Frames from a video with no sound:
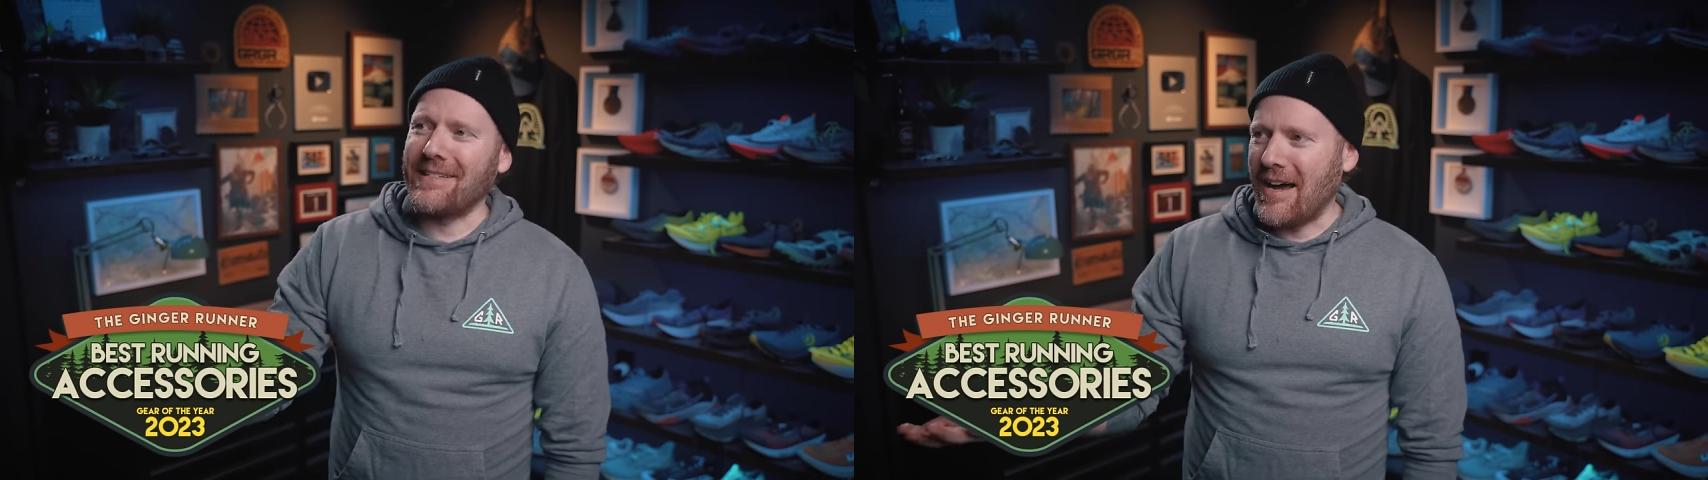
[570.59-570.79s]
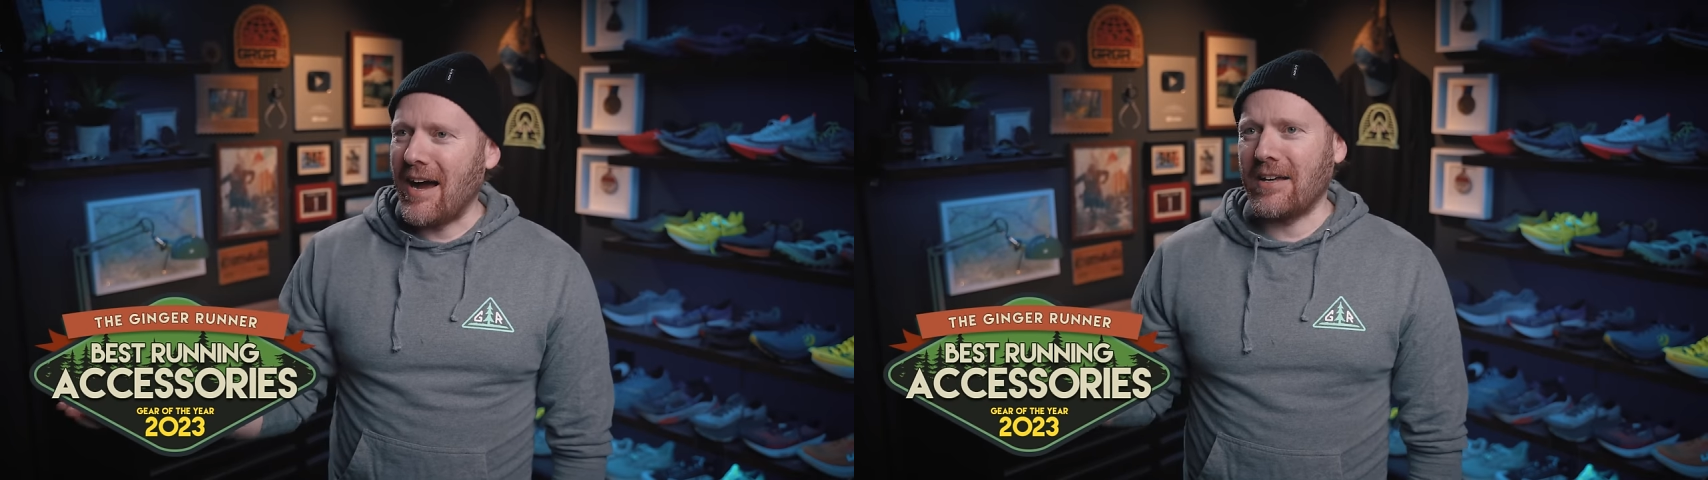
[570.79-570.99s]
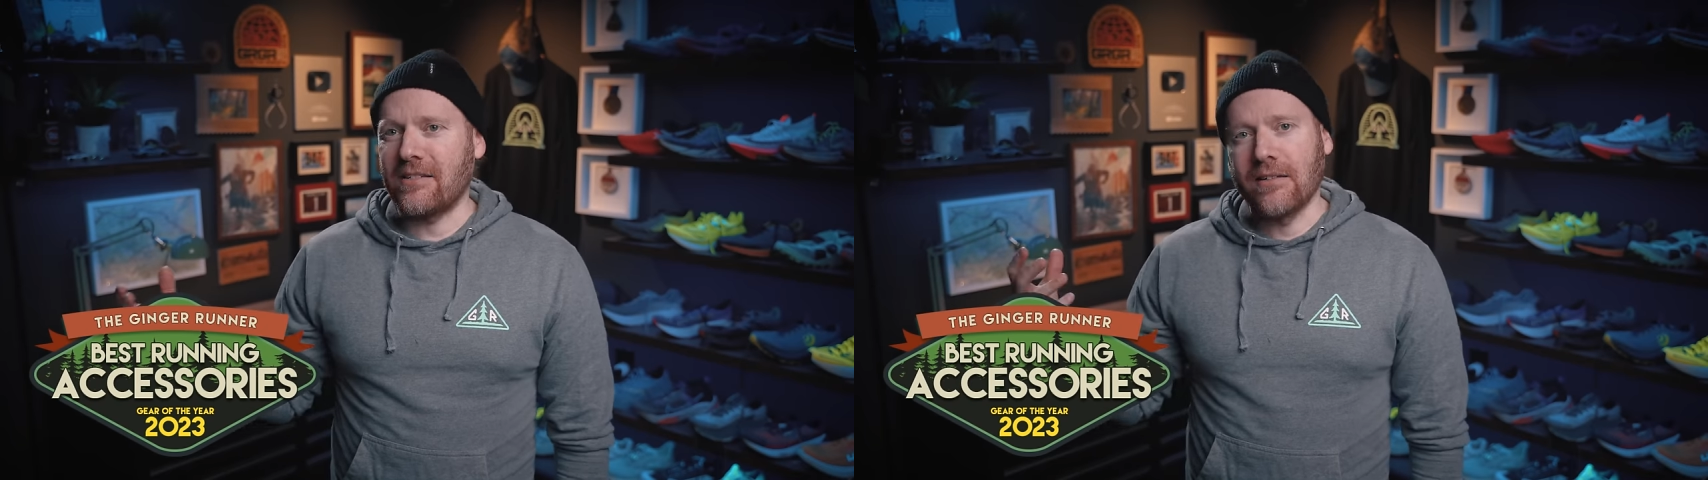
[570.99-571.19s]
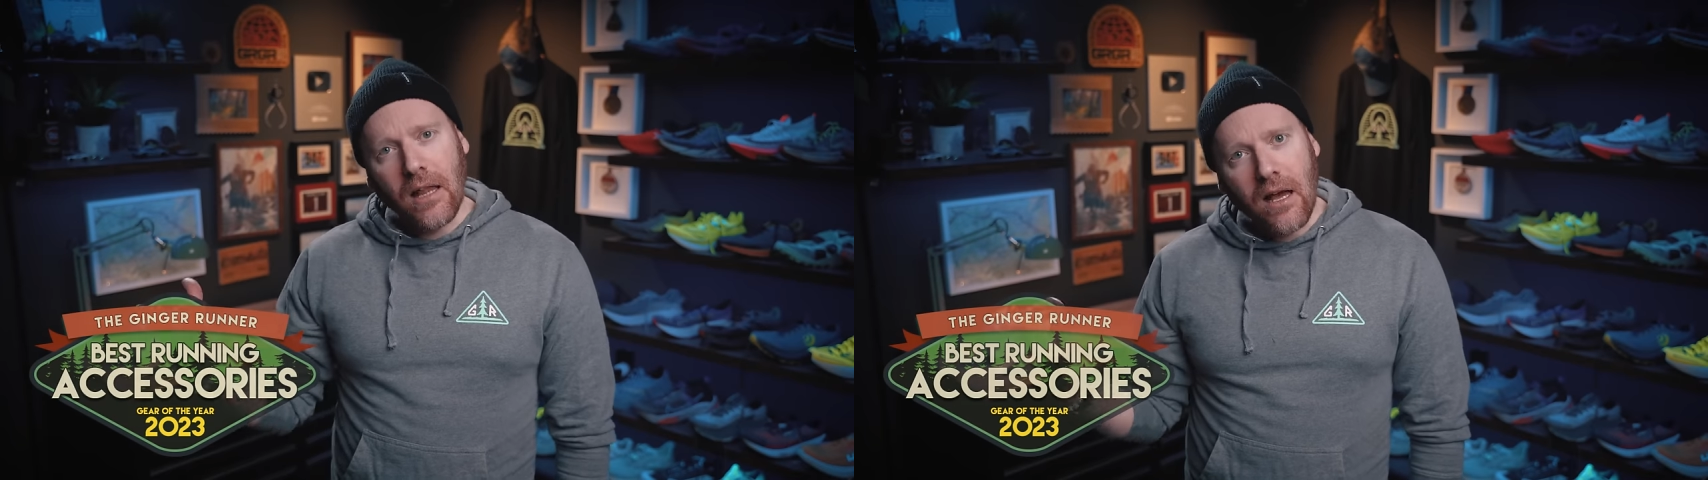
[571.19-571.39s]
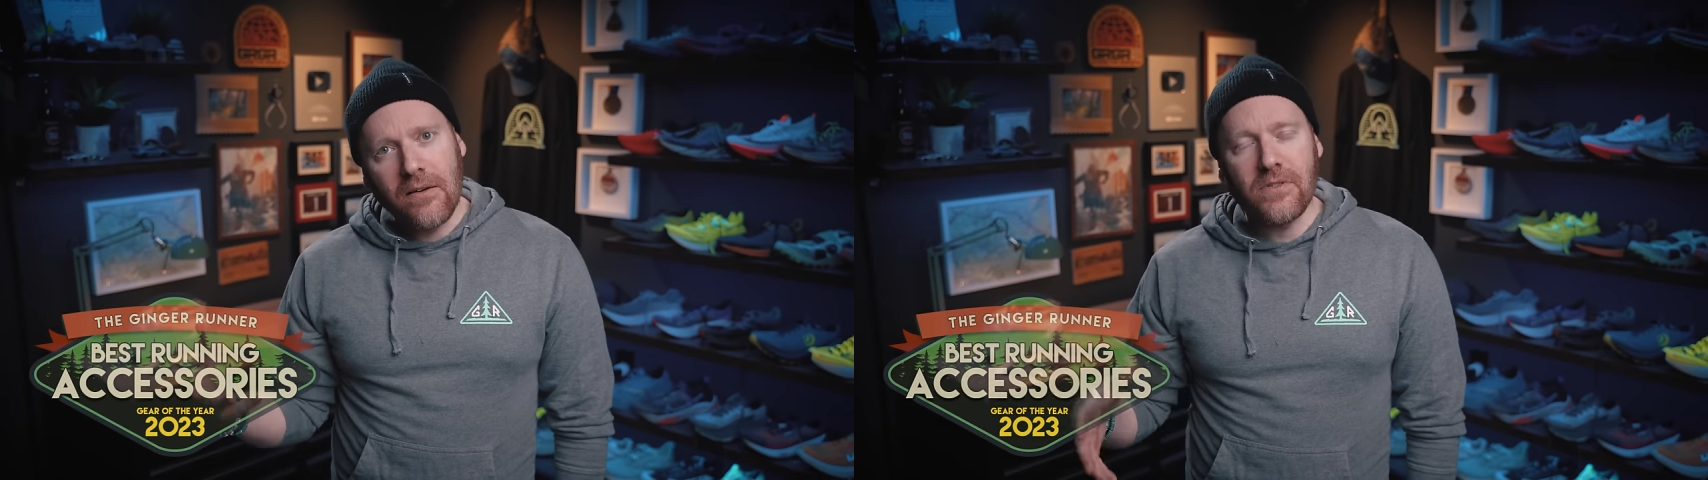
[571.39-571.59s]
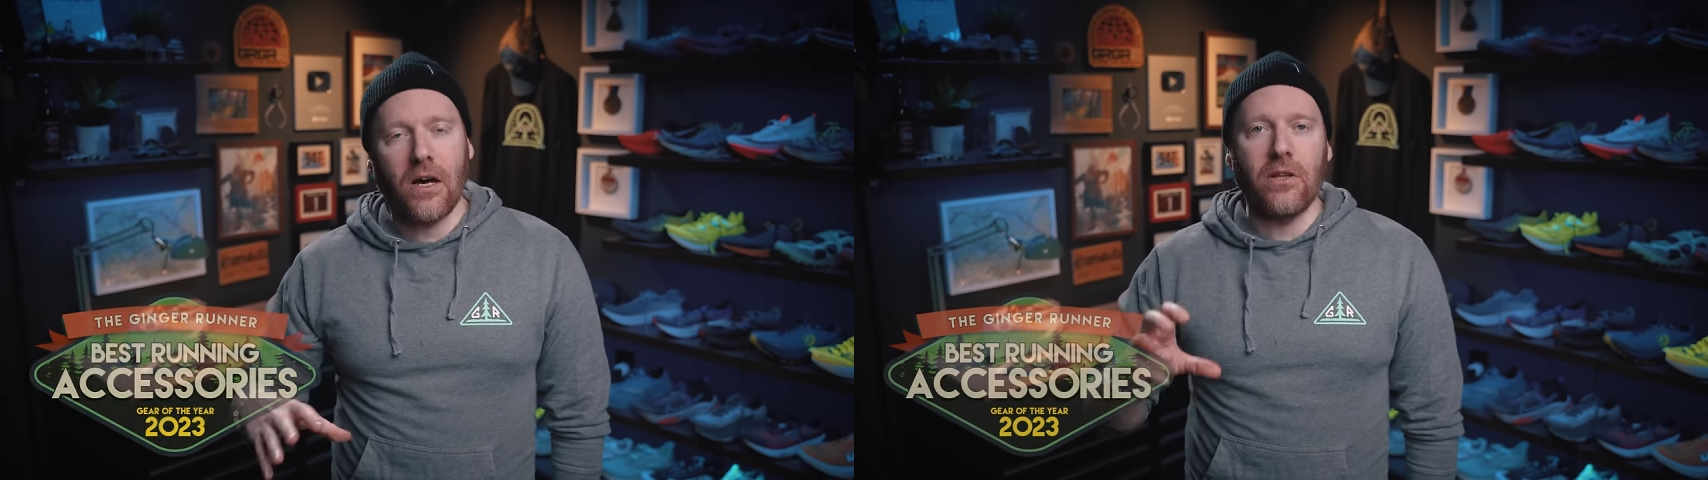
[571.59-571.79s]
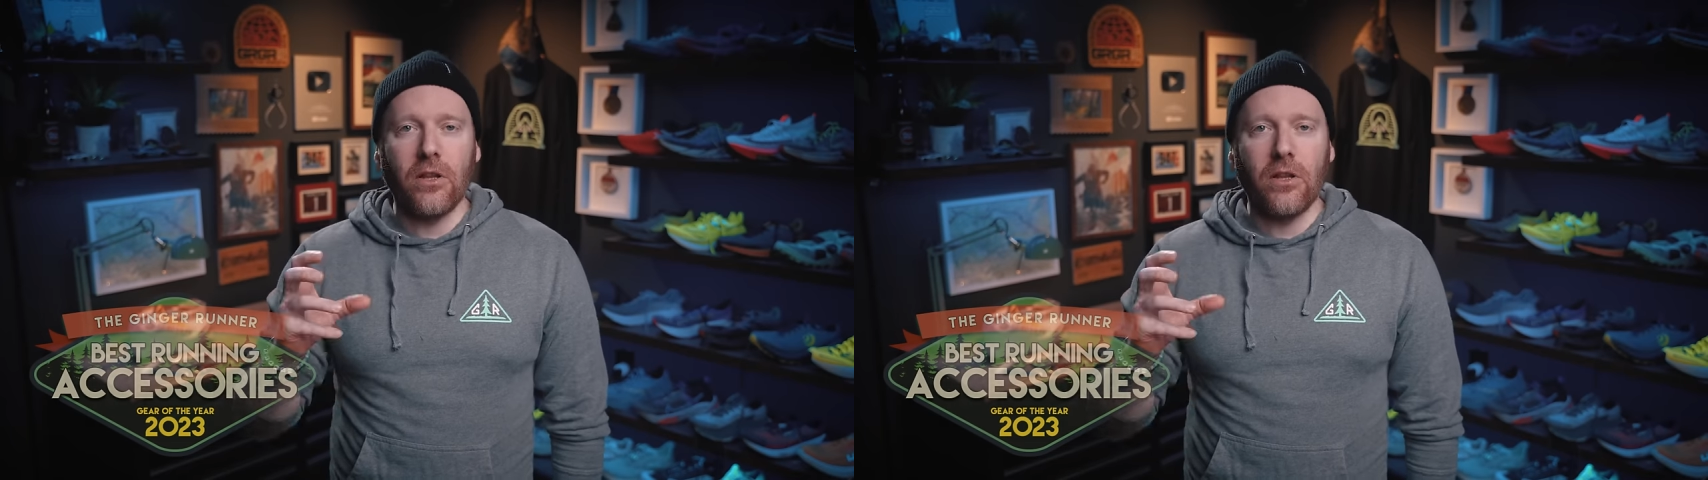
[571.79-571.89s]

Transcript: socks, gloves, all the